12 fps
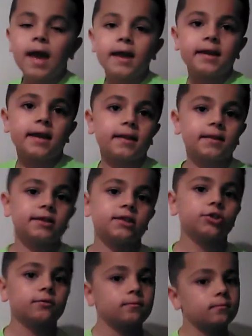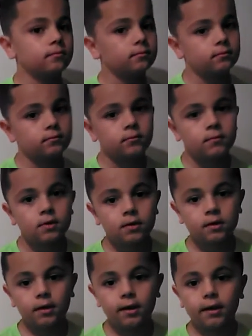ending at this year,
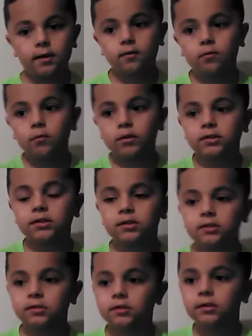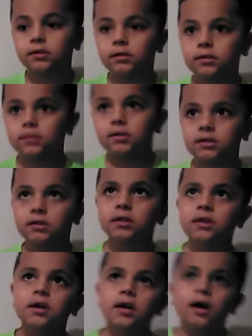like once it it's
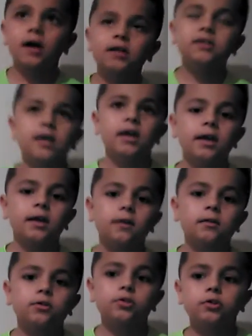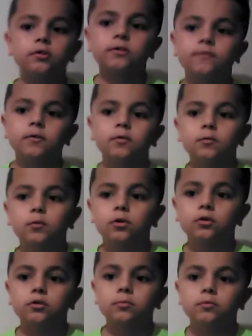I'll say January,
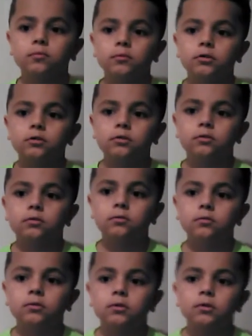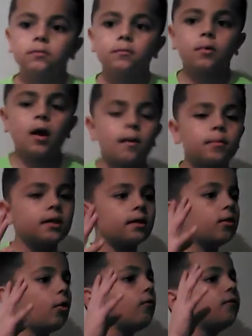March, June.
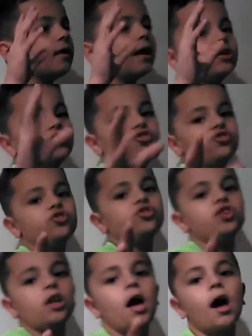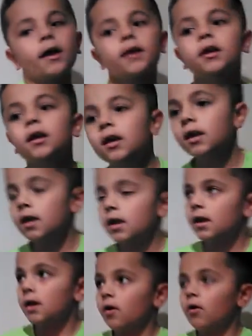Probably, hopefully at J- July.
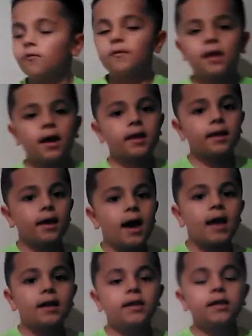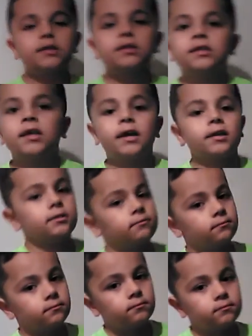Hopefully, I get at least ten.
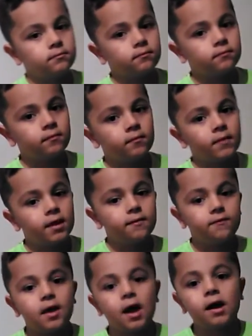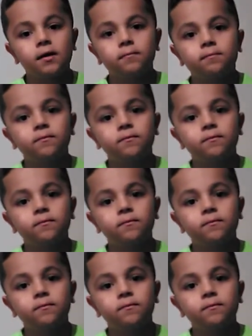If not,